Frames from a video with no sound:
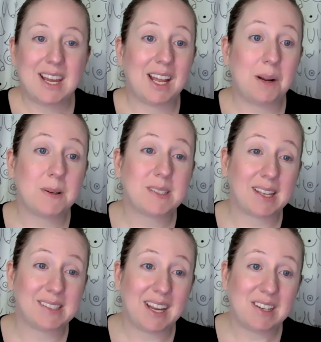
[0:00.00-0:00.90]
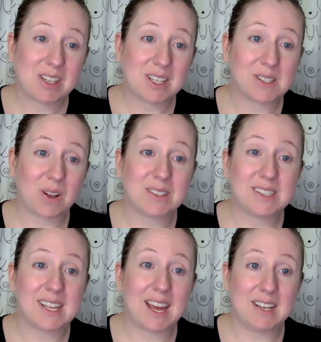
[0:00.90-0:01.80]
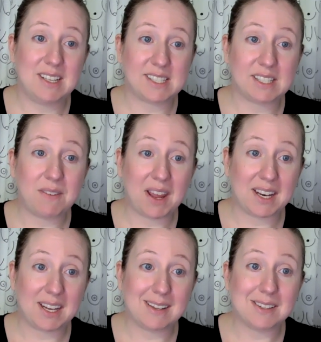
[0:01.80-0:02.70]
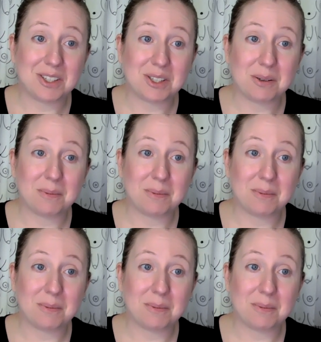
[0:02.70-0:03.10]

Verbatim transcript: And it puts lactation consultants at a disadvantage